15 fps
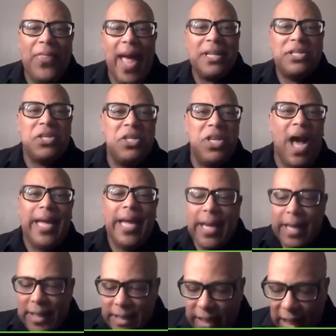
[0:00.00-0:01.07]
That's
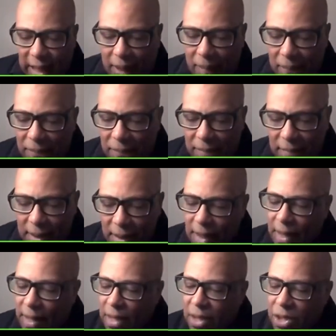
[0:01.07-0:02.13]
not
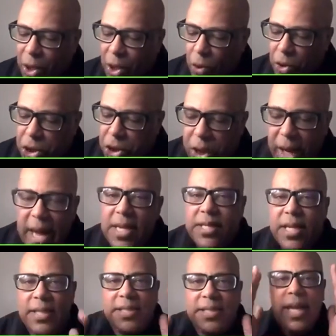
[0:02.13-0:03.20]
kingdom. So
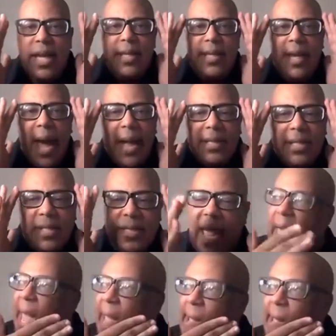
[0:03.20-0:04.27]
Jesus did not
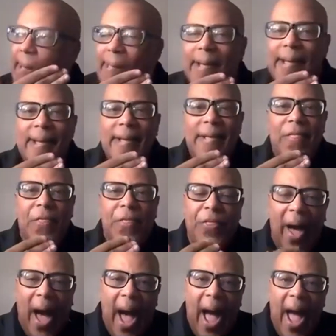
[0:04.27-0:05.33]
say,
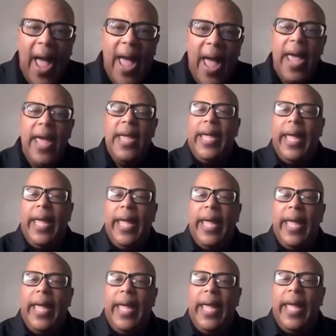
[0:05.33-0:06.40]
"Thy
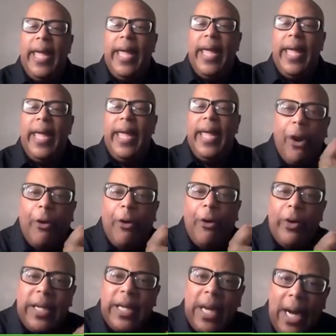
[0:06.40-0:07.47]

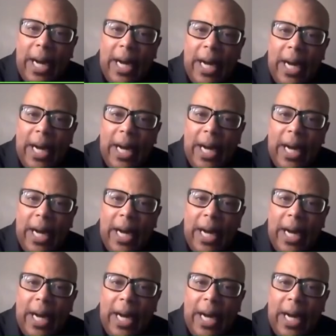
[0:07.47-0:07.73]
empire